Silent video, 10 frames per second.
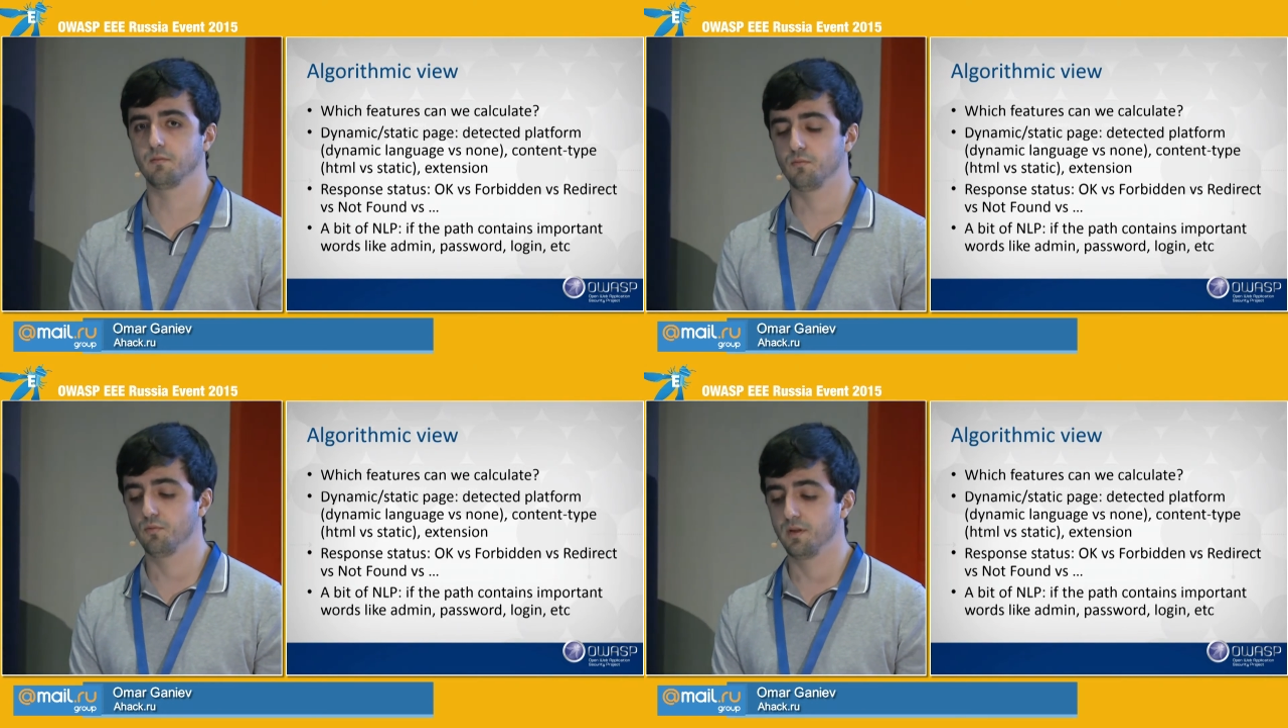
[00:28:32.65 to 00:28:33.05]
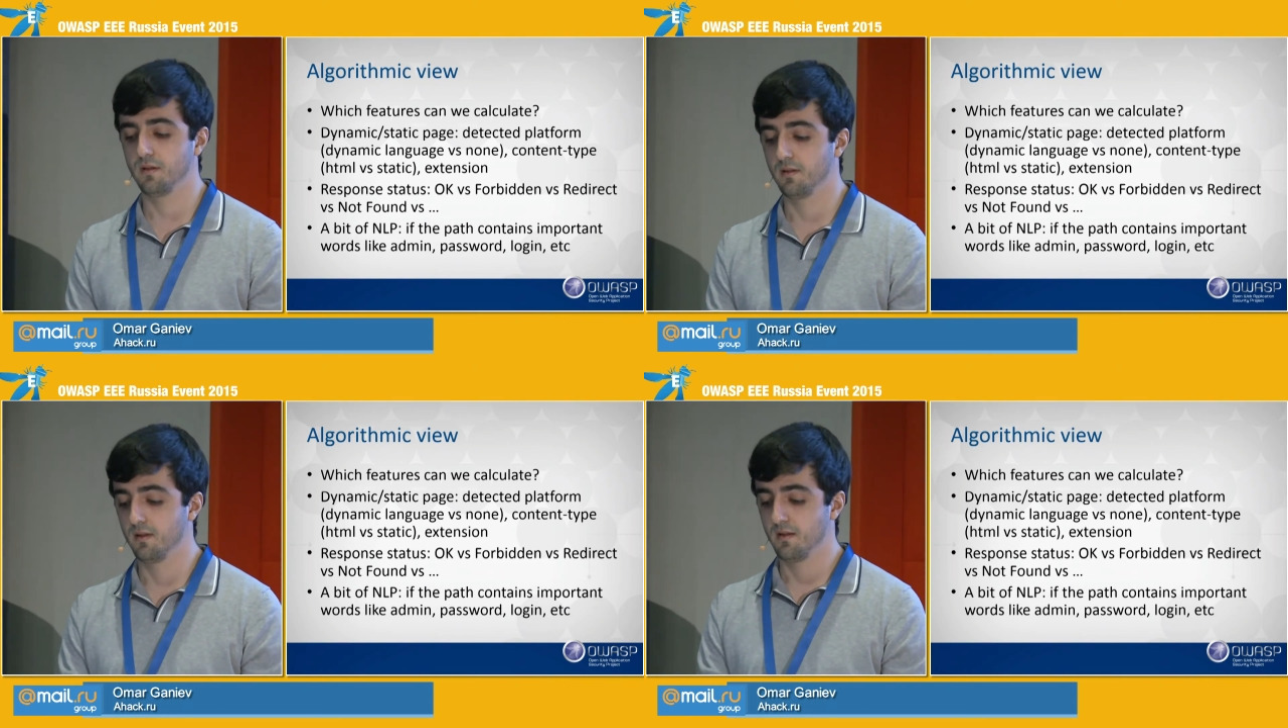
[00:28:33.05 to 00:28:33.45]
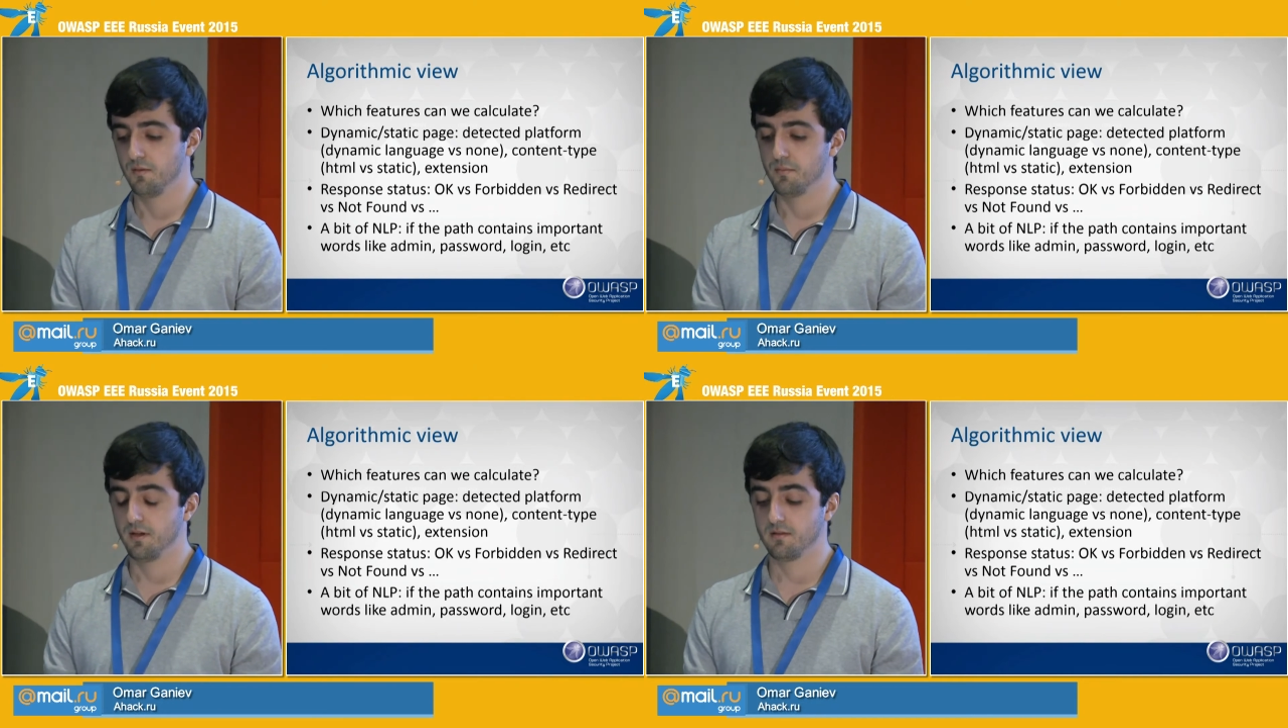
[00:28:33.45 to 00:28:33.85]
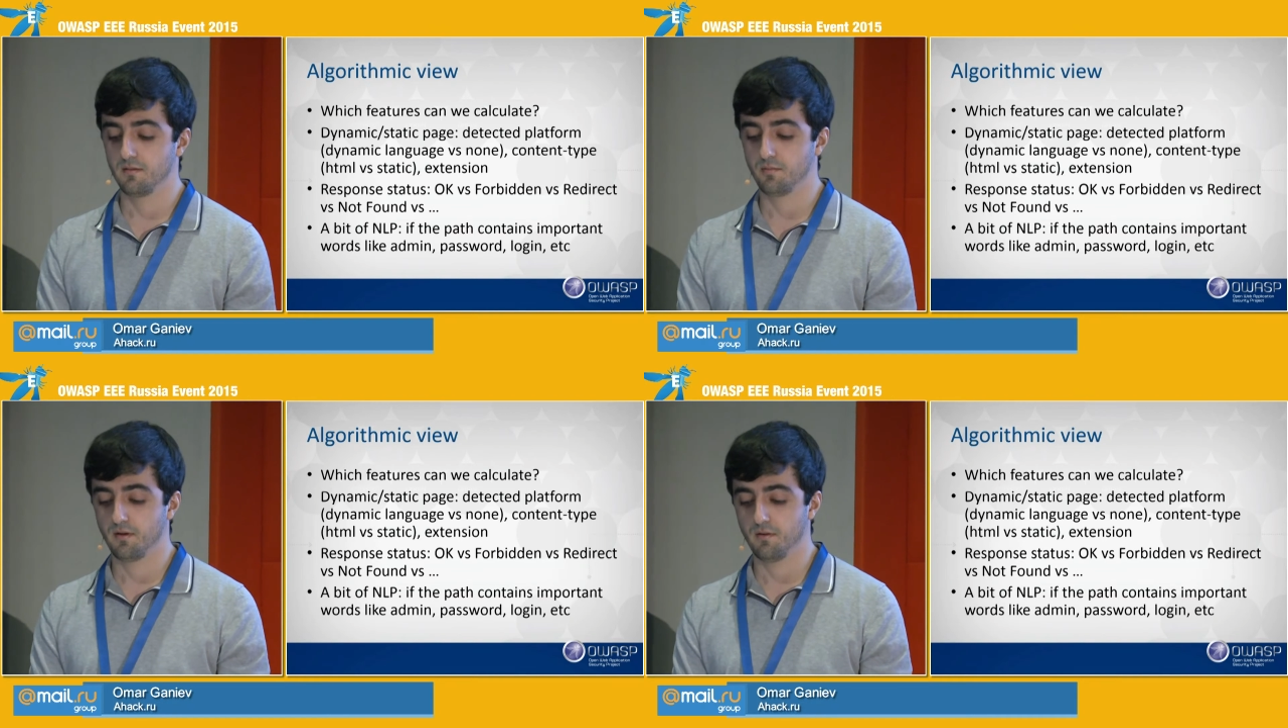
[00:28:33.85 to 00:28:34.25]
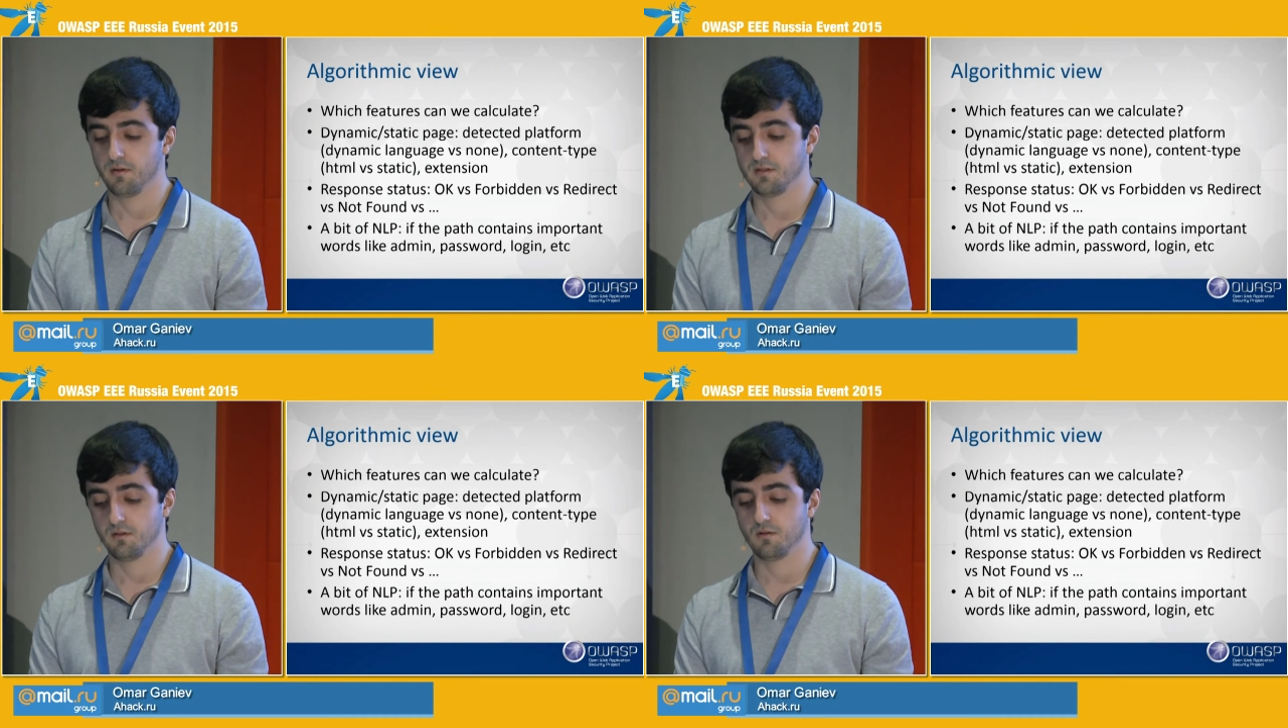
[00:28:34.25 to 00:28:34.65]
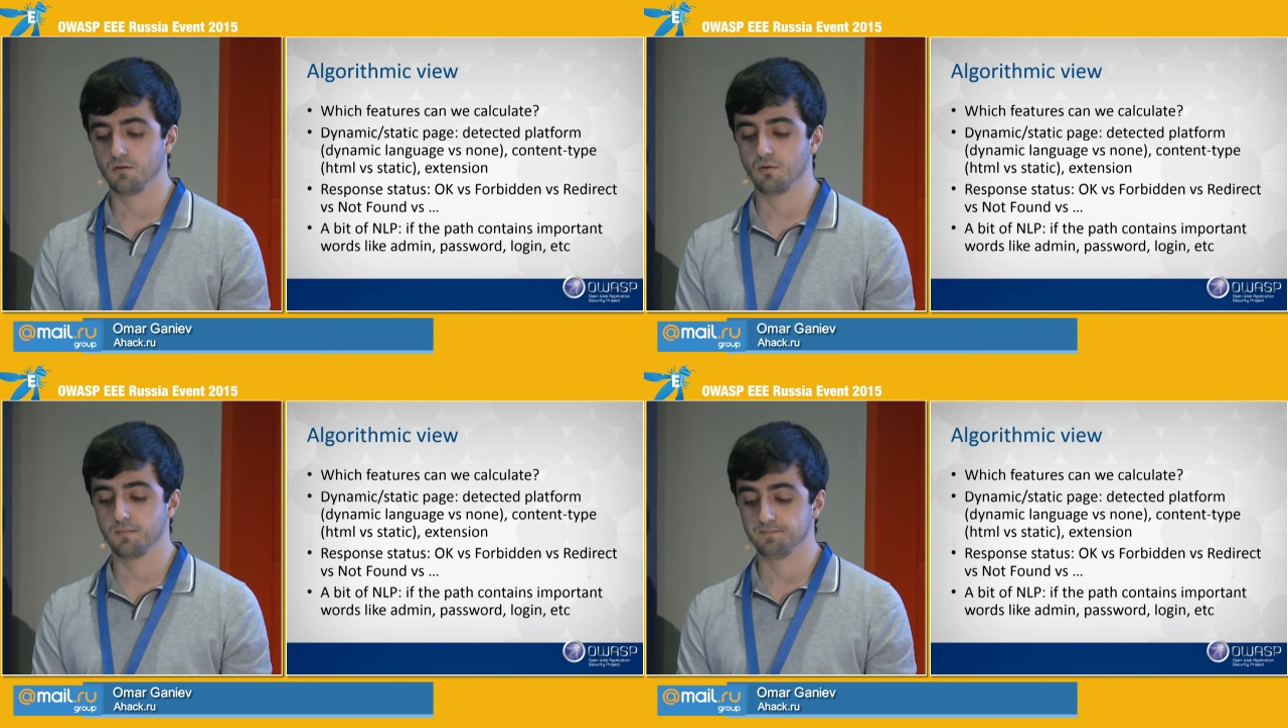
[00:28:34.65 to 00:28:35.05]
we make the priority lower.